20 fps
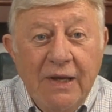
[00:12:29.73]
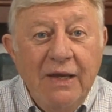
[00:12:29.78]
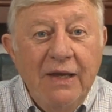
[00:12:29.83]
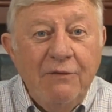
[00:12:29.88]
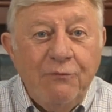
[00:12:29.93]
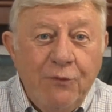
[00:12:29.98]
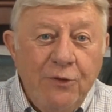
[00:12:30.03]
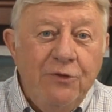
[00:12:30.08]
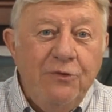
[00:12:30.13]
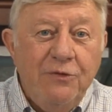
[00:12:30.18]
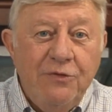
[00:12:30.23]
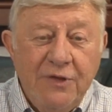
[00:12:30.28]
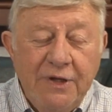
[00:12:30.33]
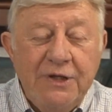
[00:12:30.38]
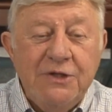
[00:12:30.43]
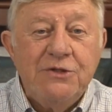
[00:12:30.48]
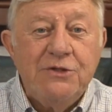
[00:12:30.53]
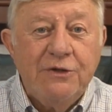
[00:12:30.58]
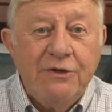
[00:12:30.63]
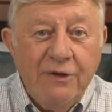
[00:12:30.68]
If we do
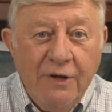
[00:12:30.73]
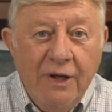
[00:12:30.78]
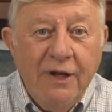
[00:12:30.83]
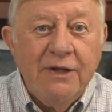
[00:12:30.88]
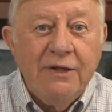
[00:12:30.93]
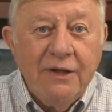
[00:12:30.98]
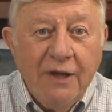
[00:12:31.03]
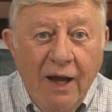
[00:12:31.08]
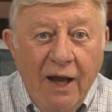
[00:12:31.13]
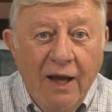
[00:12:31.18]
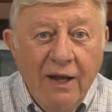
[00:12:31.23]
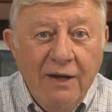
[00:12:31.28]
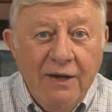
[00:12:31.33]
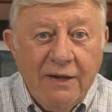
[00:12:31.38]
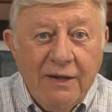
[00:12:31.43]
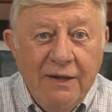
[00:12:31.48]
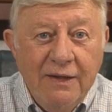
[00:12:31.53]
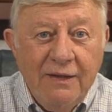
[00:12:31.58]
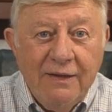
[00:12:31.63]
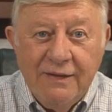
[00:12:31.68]
things that are
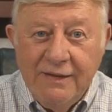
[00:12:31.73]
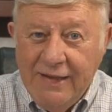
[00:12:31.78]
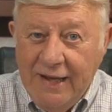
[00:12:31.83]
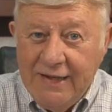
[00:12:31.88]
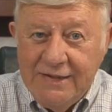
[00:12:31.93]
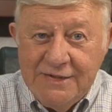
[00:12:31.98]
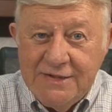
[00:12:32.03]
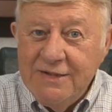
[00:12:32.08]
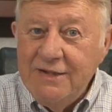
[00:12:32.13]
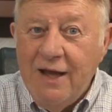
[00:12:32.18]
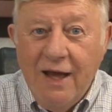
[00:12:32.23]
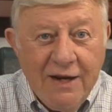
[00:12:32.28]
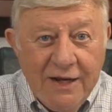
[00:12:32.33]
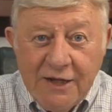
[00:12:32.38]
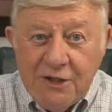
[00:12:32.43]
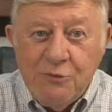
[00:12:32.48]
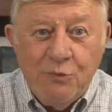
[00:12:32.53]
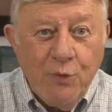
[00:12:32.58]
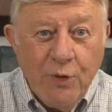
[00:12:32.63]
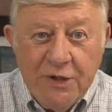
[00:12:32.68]
ungodly, that's not
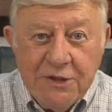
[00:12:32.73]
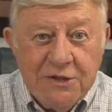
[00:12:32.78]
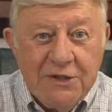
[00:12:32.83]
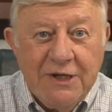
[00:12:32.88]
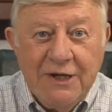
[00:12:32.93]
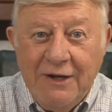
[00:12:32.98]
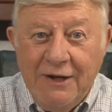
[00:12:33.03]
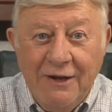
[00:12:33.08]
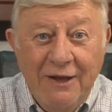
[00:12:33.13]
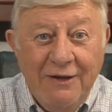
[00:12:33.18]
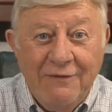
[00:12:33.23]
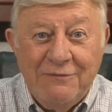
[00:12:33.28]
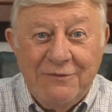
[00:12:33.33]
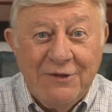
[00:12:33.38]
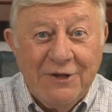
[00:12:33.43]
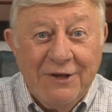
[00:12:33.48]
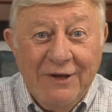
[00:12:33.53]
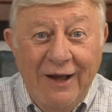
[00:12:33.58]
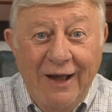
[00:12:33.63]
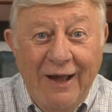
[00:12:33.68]
expressing love
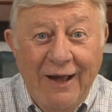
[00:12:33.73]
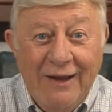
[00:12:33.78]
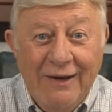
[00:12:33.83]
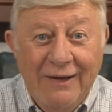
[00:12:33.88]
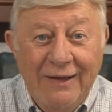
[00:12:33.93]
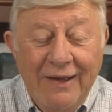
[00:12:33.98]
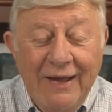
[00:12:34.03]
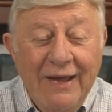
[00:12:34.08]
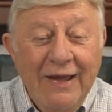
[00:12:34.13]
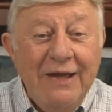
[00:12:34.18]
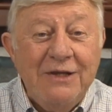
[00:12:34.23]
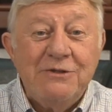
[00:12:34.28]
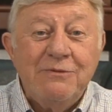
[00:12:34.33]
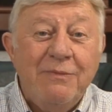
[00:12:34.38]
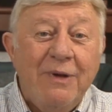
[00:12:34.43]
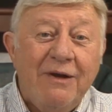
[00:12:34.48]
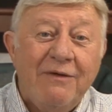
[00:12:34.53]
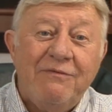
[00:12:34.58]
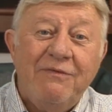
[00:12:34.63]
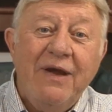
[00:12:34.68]
to God. As a
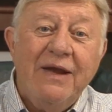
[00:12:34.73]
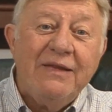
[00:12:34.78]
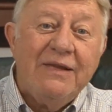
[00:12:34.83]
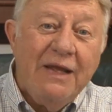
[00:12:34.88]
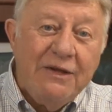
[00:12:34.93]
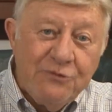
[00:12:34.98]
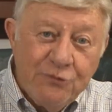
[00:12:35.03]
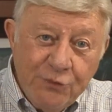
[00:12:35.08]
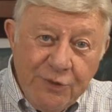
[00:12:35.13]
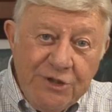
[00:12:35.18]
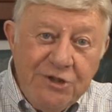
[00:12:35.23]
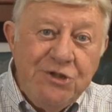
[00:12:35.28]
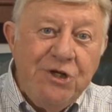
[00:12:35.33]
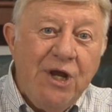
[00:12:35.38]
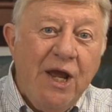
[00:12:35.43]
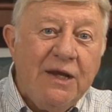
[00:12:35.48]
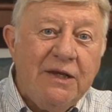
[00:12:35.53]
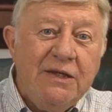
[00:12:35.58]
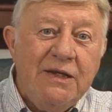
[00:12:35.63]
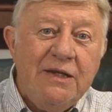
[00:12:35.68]
matter of fact, that's
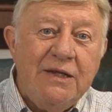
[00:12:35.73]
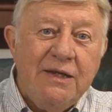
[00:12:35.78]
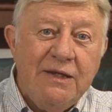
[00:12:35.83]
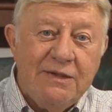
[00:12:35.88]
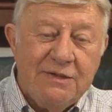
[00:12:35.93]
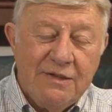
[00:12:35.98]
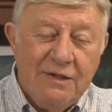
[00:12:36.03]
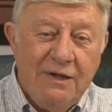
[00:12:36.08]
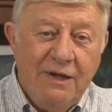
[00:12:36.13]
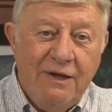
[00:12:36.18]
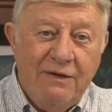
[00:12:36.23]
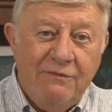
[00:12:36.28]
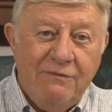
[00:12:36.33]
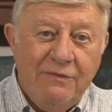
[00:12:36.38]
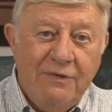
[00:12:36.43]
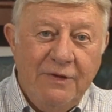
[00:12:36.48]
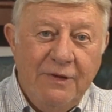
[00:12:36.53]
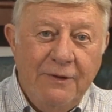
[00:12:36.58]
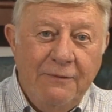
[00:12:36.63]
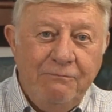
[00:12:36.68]
rejecting his love.
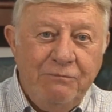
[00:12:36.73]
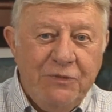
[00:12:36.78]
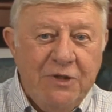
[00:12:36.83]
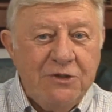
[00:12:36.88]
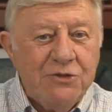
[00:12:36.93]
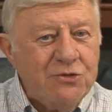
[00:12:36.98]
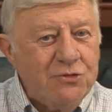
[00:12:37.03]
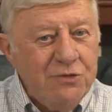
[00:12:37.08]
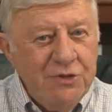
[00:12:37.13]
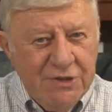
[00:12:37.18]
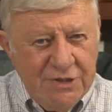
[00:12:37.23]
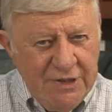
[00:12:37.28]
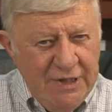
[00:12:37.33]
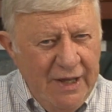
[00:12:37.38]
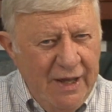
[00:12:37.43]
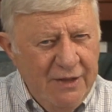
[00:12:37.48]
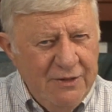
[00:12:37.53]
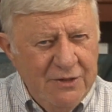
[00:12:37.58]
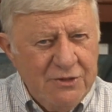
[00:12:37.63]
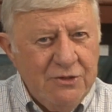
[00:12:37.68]
And so you see
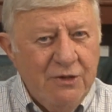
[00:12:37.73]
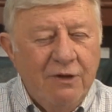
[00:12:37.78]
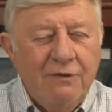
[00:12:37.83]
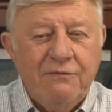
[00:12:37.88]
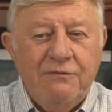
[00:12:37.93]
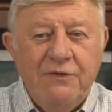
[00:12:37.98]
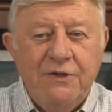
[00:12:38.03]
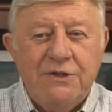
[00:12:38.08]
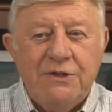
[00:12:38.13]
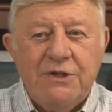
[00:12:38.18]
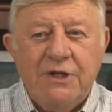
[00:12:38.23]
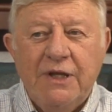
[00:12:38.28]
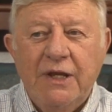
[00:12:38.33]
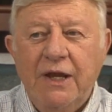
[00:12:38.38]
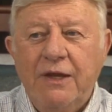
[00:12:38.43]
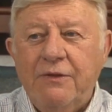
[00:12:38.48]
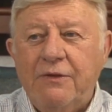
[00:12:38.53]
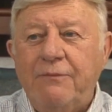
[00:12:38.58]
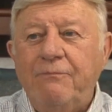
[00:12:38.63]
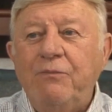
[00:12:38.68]
how this all fits
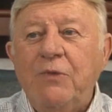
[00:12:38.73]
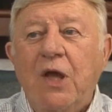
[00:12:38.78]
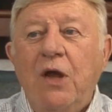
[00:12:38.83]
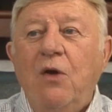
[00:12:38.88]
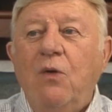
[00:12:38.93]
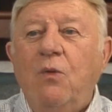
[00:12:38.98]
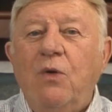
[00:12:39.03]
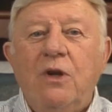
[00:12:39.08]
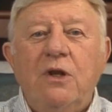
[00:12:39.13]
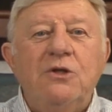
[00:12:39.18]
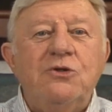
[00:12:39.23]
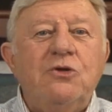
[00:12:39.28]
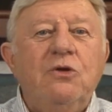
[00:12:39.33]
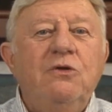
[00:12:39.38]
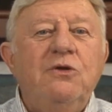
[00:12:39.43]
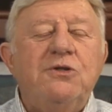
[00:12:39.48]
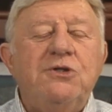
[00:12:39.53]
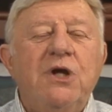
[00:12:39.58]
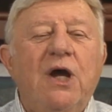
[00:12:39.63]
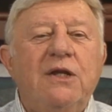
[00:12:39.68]
together. Well, let's go
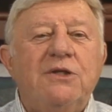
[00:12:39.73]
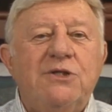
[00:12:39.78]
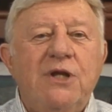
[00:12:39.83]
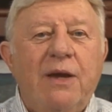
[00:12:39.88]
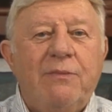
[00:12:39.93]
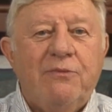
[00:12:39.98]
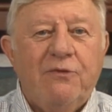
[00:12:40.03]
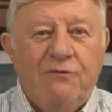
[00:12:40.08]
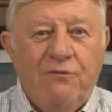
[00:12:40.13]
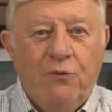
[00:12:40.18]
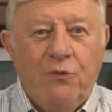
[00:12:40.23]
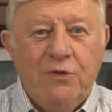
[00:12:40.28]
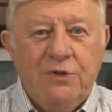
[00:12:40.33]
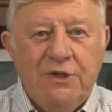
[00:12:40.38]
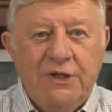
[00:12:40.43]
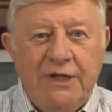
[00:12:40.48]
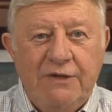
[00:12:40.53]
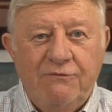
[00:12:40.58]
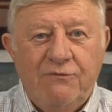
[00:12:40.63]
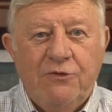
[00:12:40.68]
to John chapter
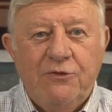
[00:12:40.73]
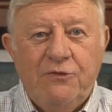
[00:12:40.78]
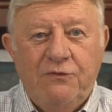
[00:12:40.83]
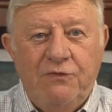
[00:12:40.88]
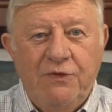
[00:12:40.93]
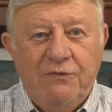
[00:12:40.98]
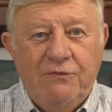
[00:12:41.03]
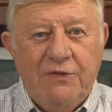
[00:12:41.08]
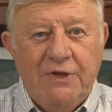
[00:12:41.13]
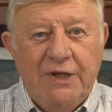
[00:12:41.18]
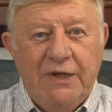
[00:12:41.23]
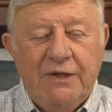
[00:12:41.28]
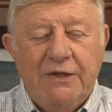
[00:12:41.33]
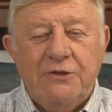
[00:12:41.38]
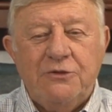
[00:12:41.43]
14, verse 15.